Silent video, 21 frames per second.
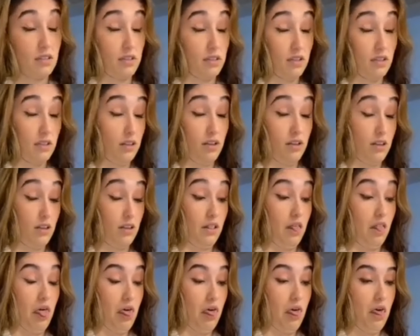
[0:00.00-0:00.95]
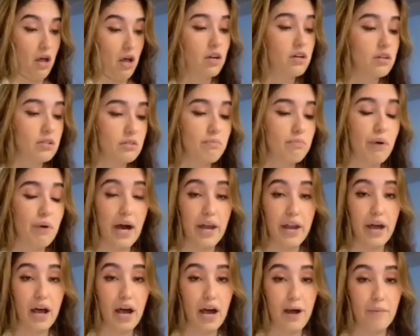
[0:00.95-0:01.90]

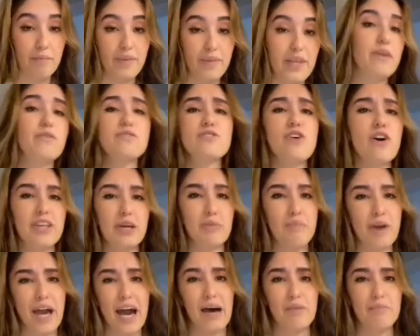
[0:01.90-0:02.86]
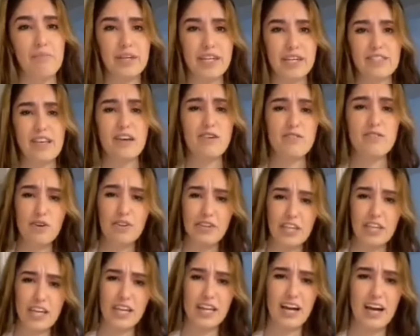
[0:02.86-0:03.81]
But it was only bad because I was
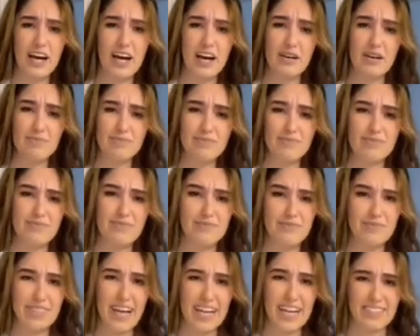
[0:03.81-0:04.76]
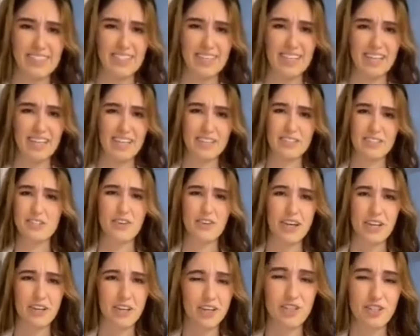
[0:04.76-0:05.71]
only 19, so
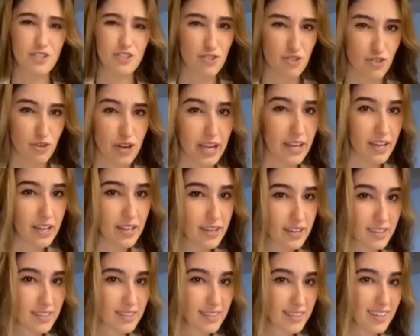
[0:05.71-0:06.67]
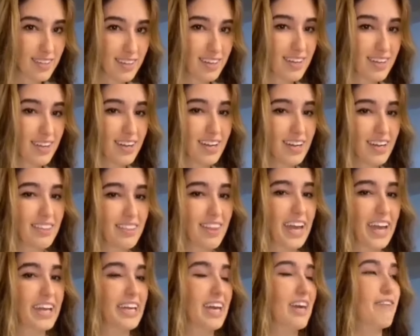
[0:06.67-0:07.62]
I couldn't drink.
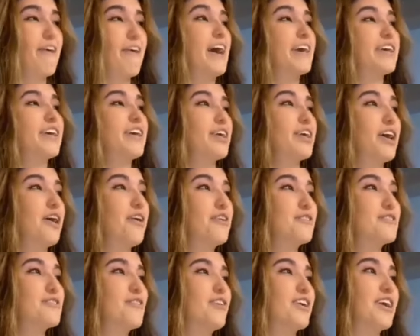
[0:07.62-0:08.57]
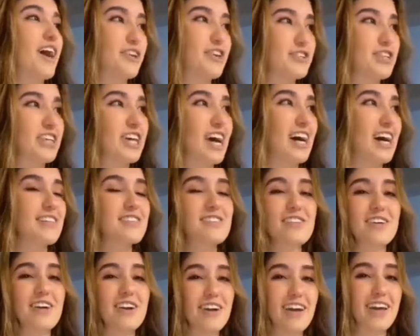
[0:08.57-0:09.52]
Like, if I could go to a country
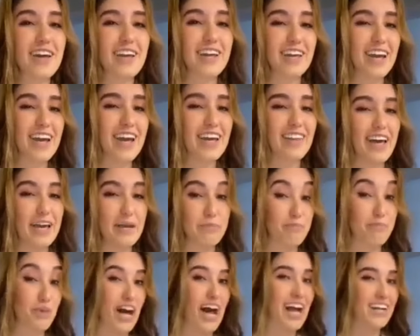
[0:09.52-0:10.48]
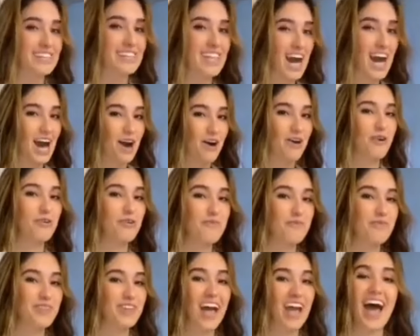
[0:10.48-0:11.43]
concert and get, like, blacked out,
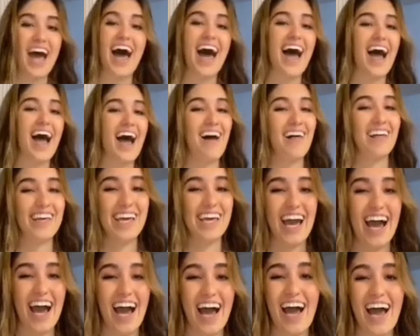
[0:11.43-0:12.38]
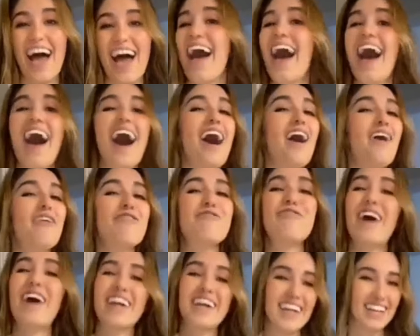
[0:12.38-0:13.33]
hell yeah. Hell
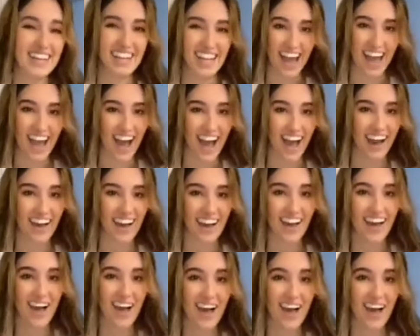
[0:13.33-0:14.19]
fucking yeah.